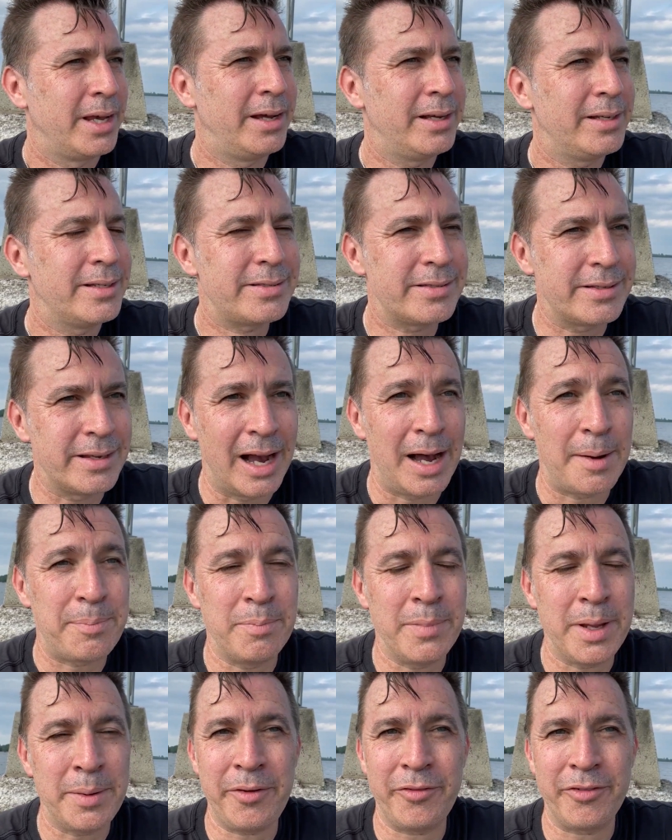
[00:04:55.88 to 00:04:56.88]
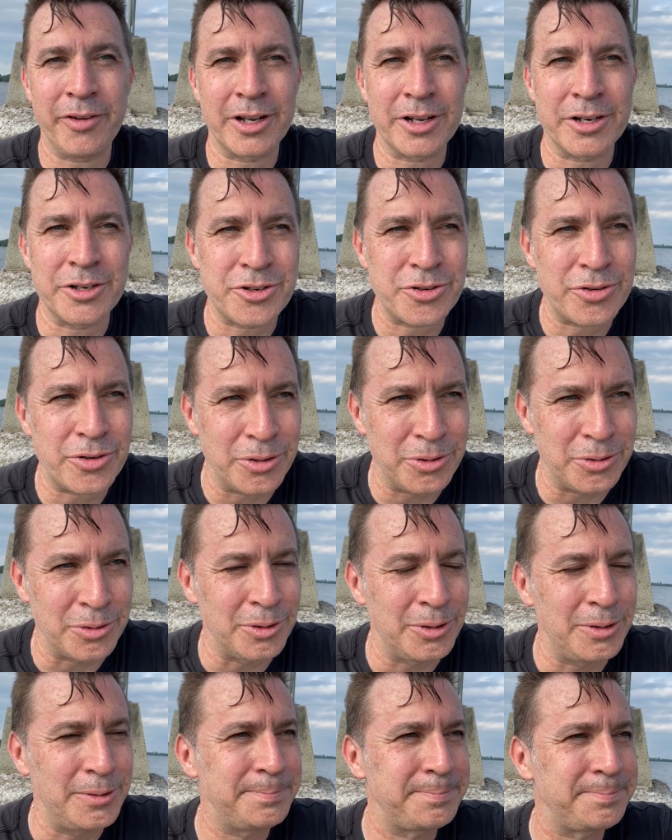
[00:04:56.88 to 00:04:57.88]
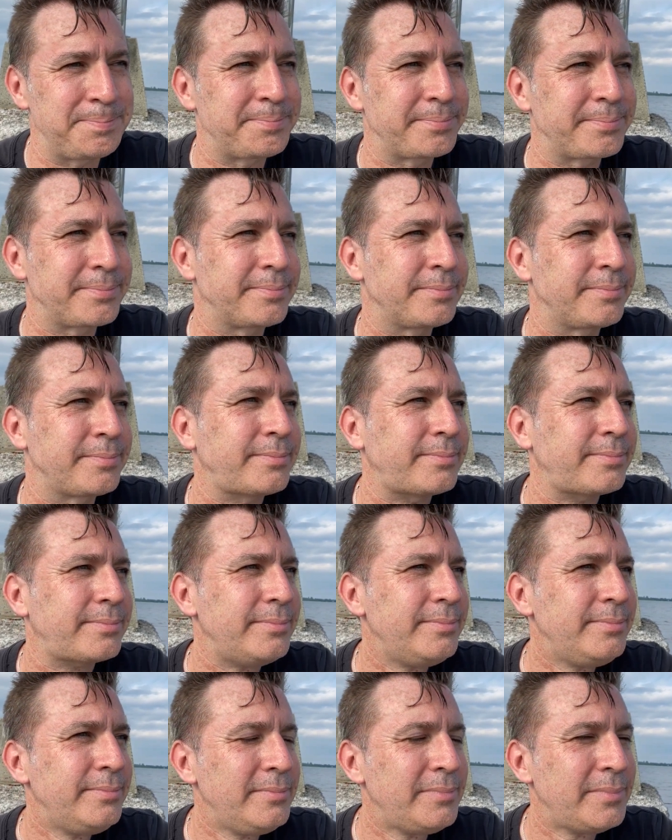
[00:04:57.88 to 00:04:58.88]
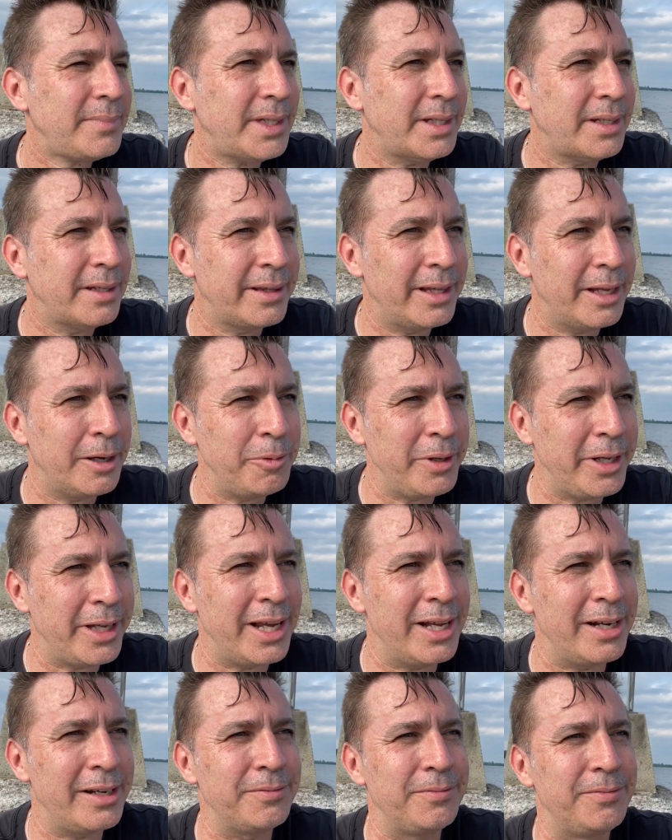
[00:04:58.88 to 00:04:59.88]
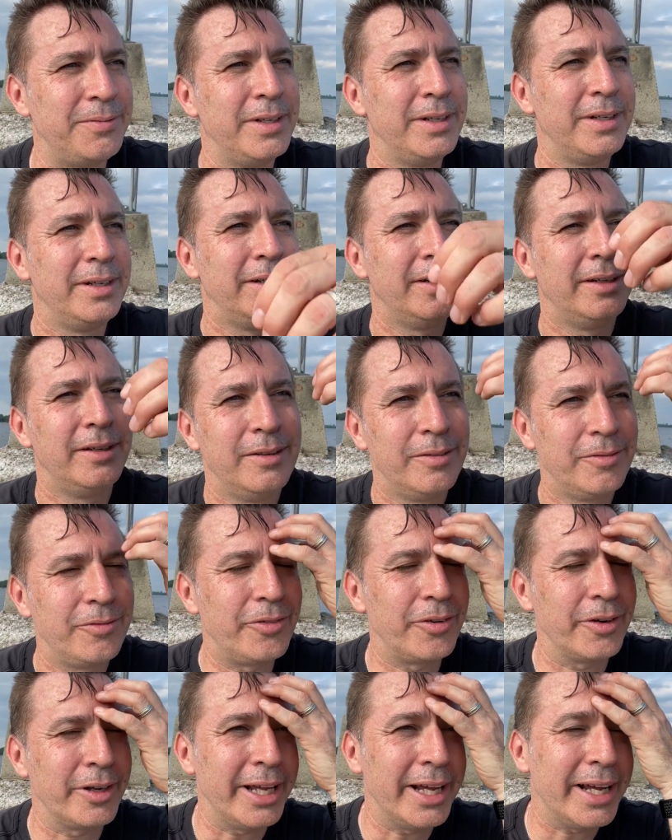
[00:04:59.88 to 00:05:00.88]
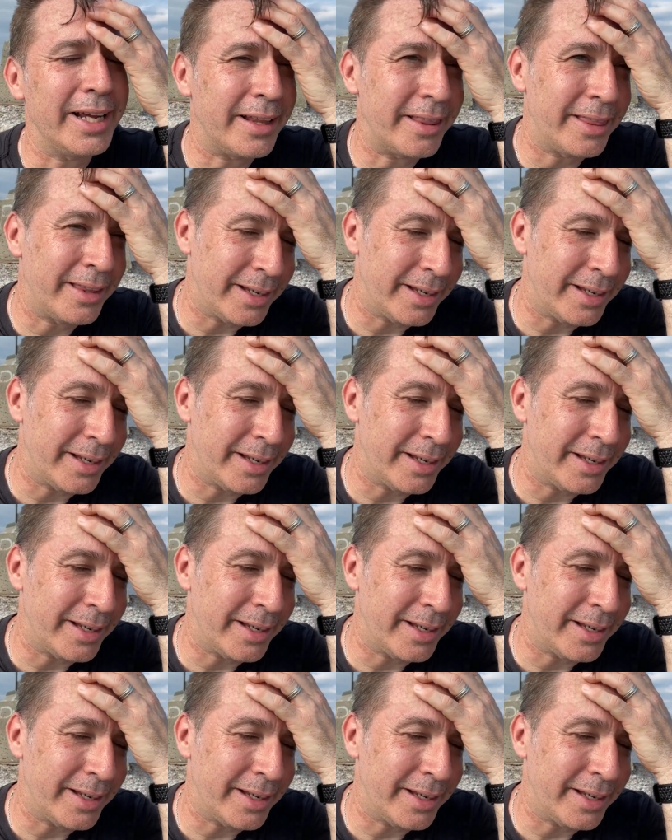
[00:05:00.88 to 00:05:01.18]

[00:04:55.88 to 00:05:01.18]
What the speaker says: stop, maybe even control, that we kind of forget